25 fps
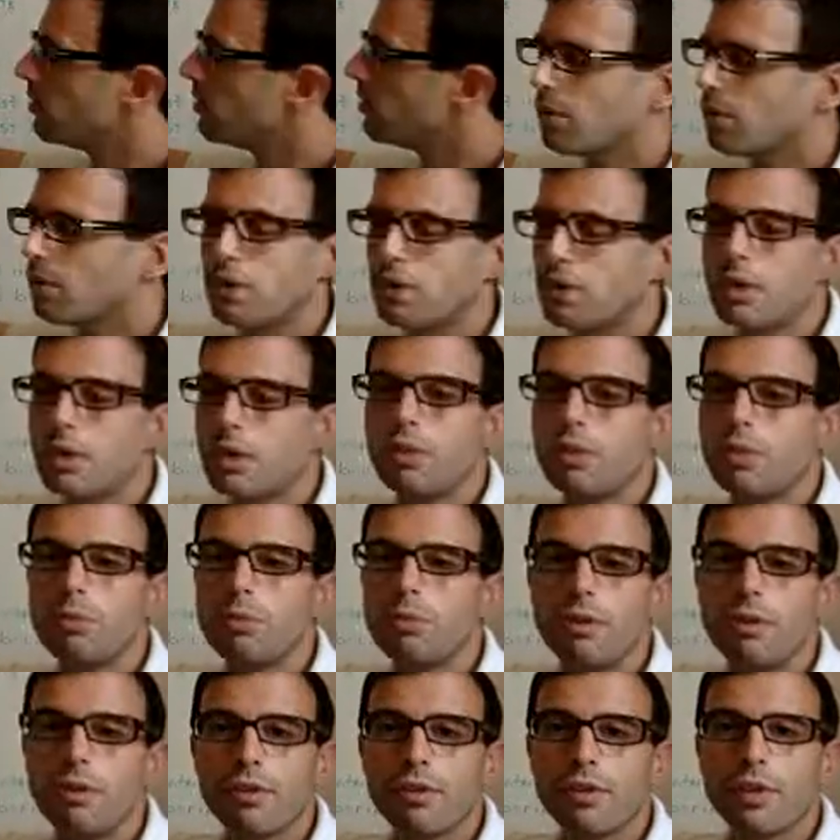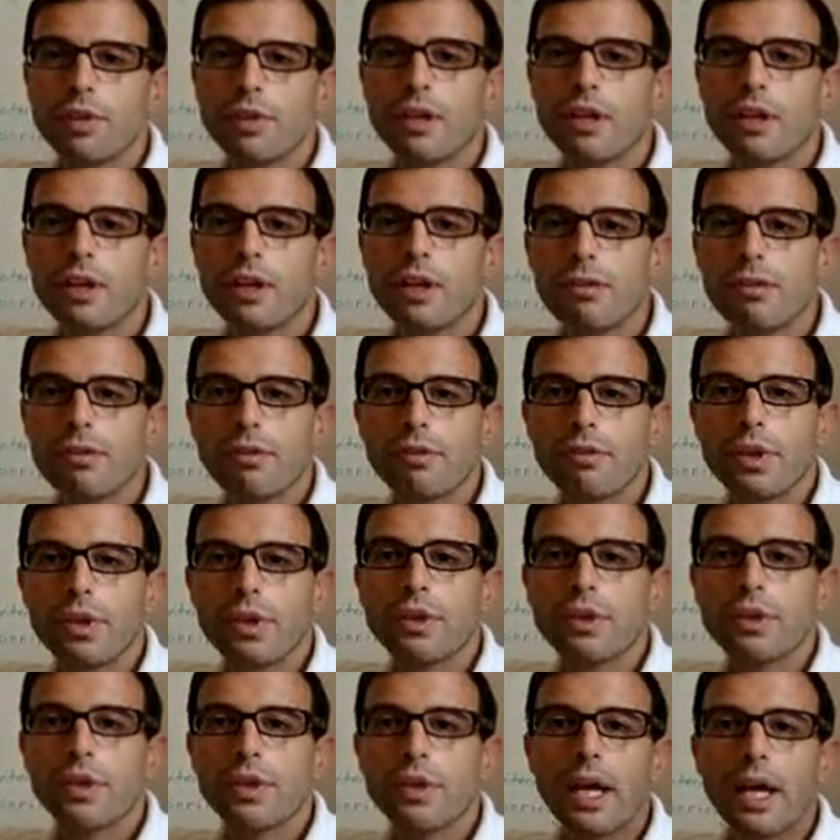So you need to be very careful
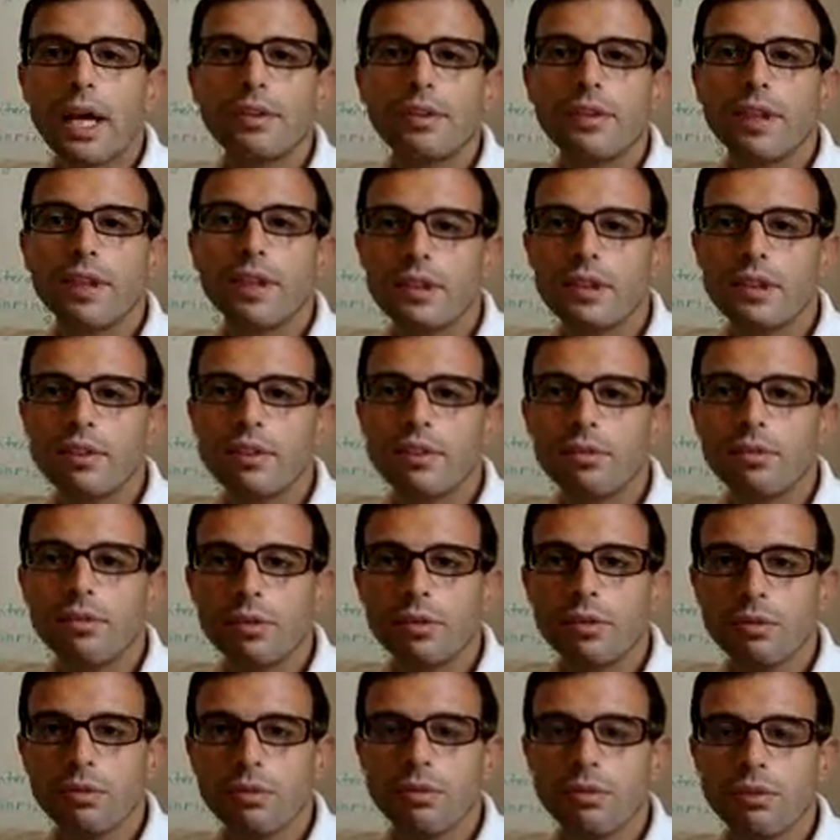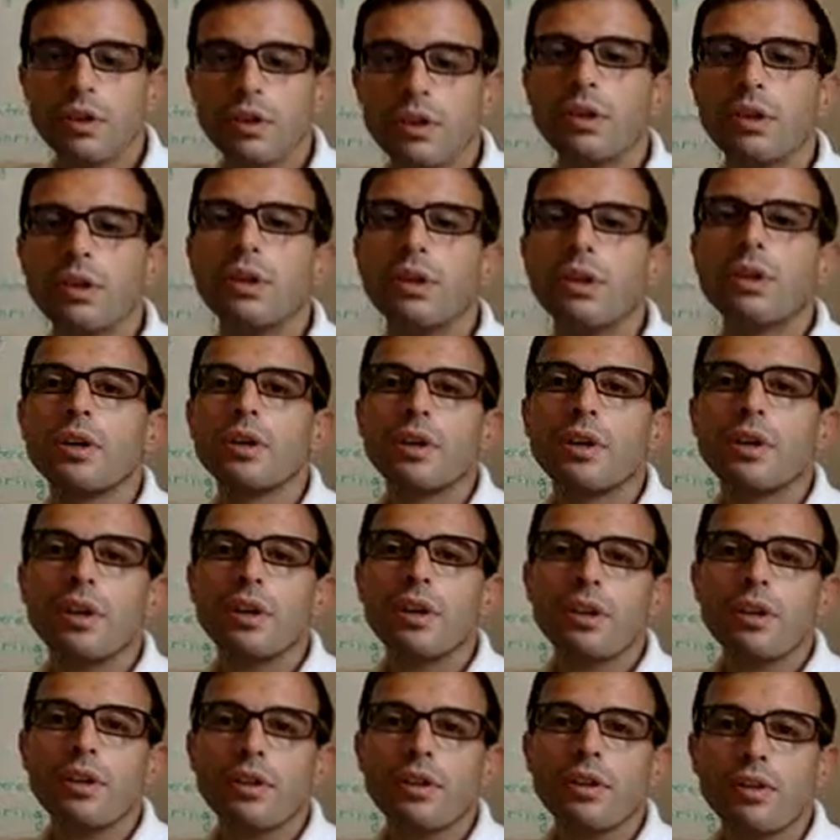and attentive to
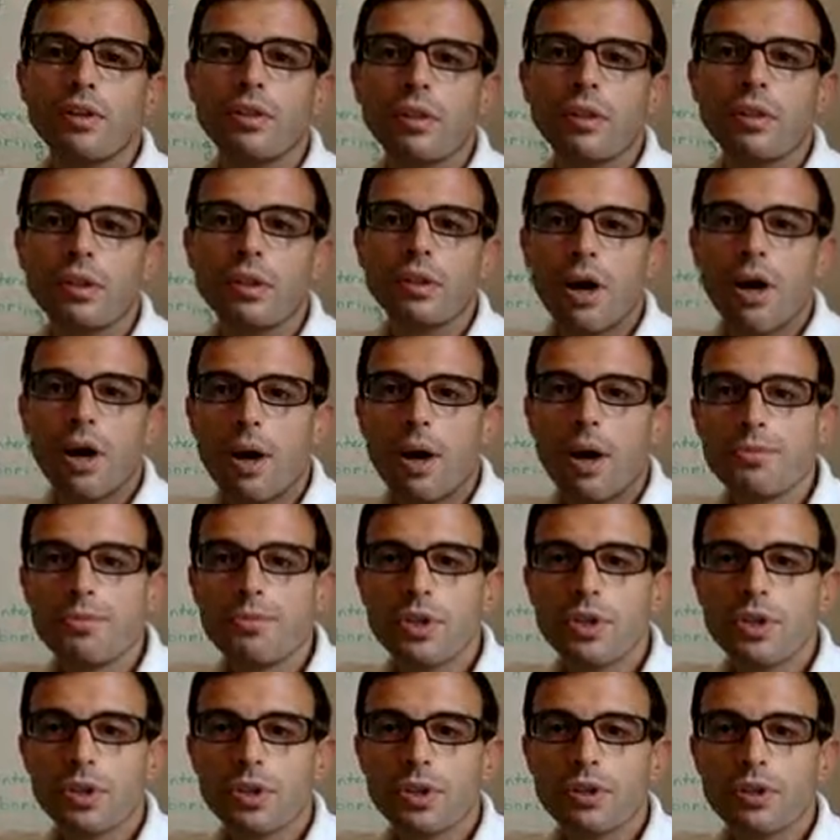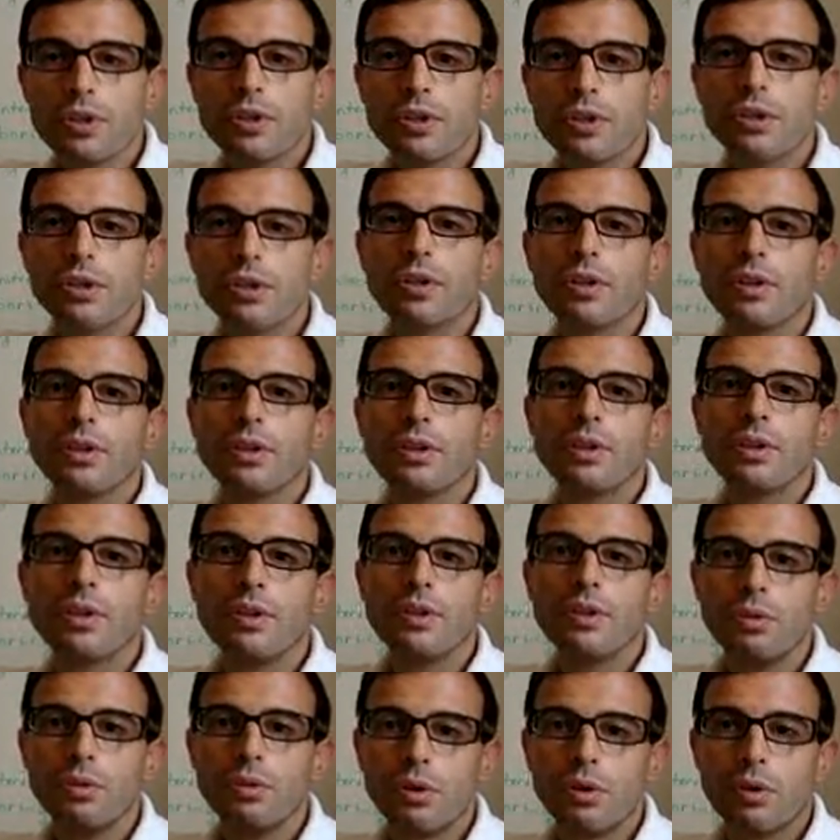the object
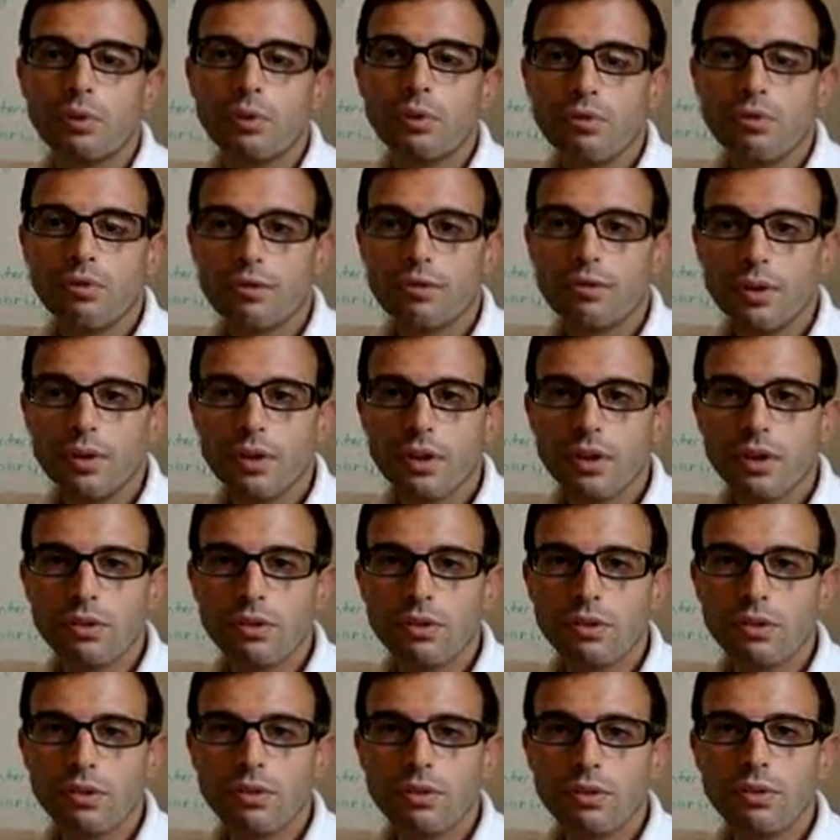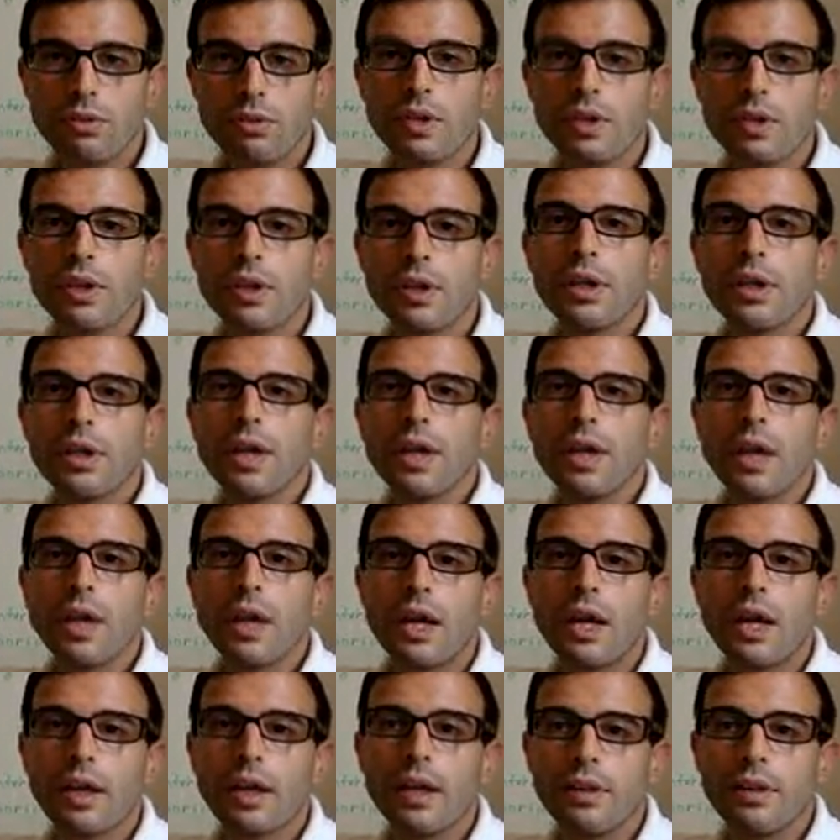you are referring to,
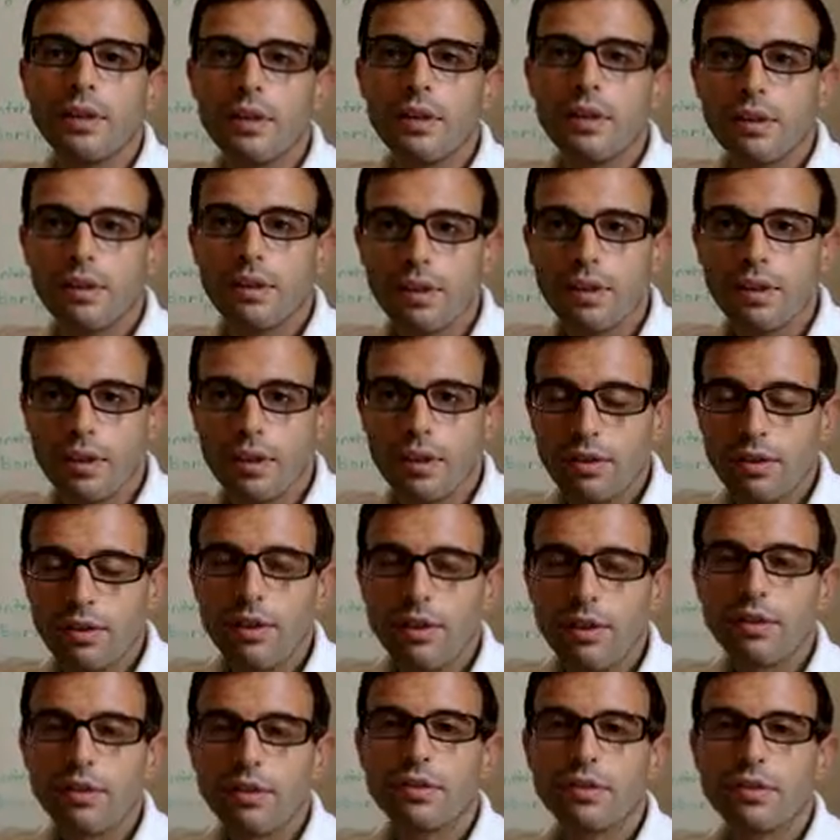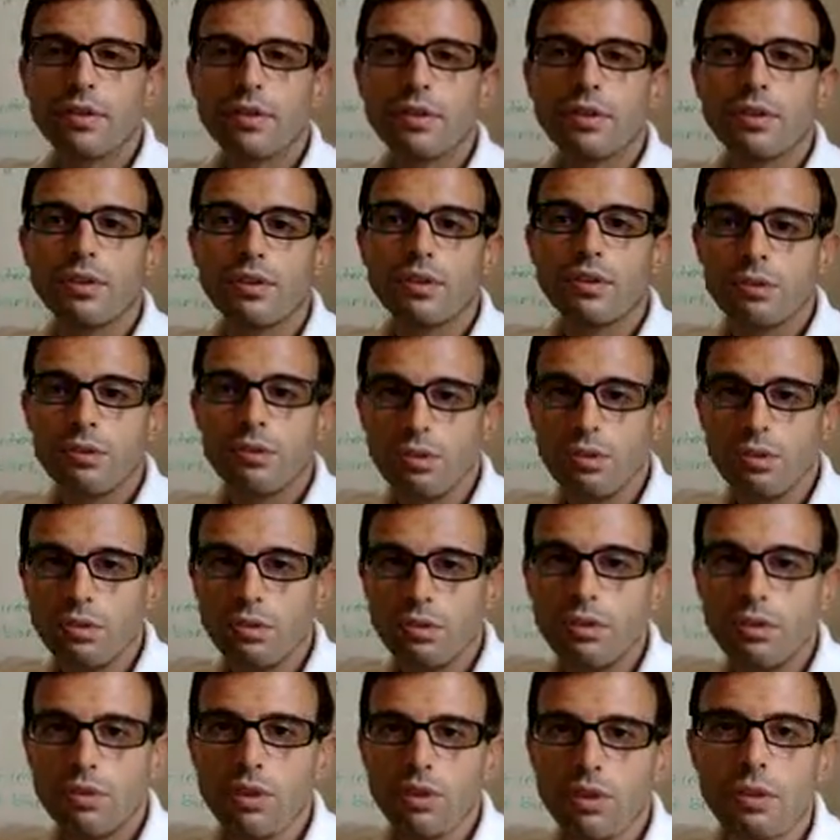and thus you
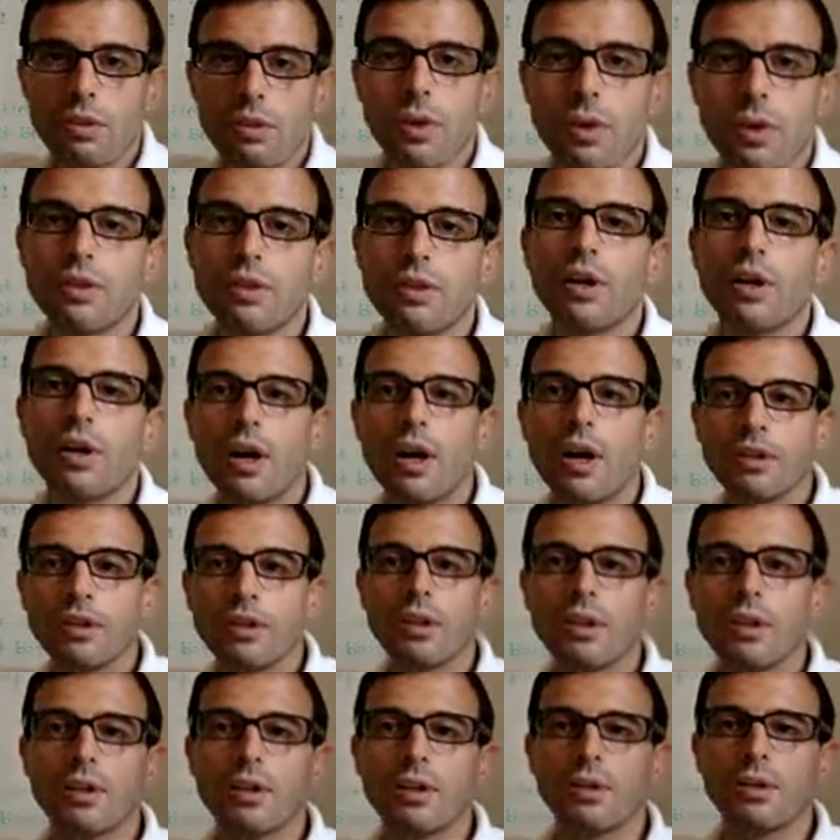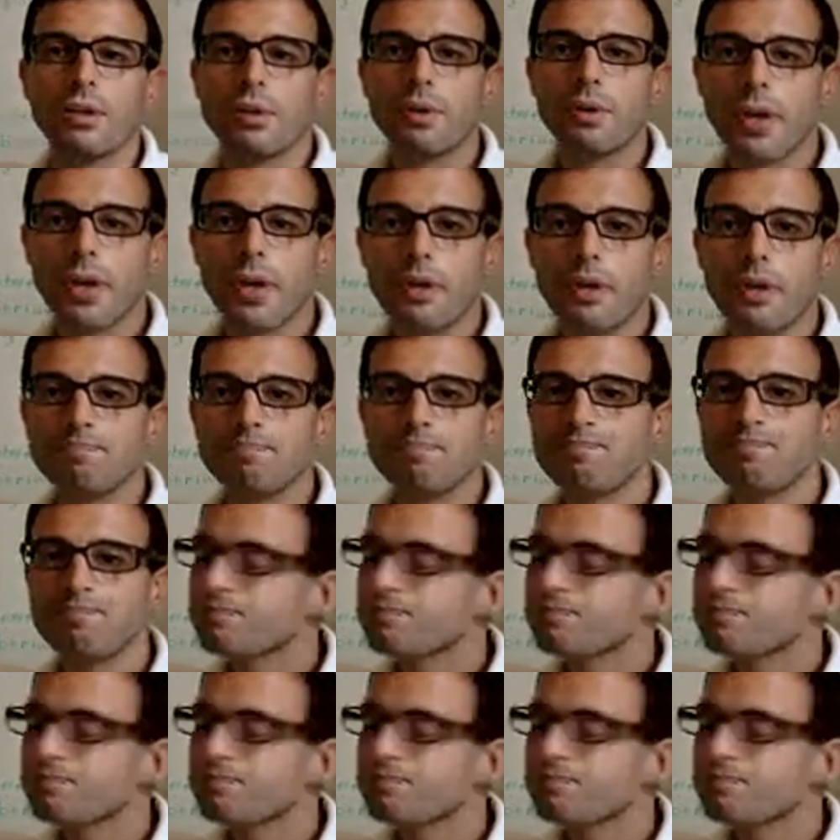use the correct article, okay?